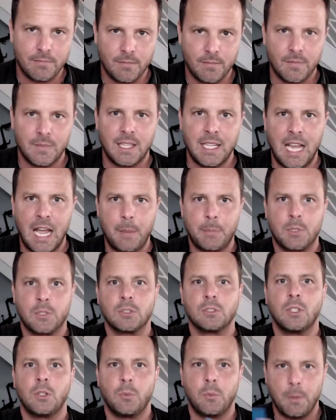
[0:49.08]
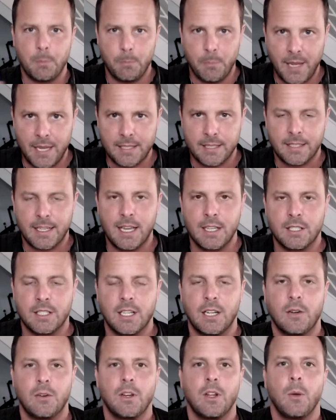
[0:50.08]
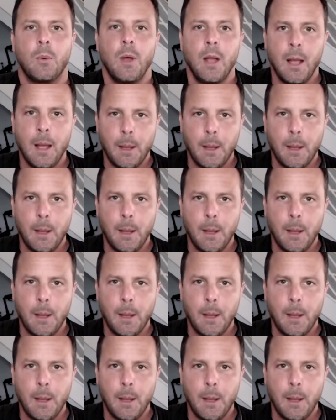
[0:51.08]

the absolute best case scenario.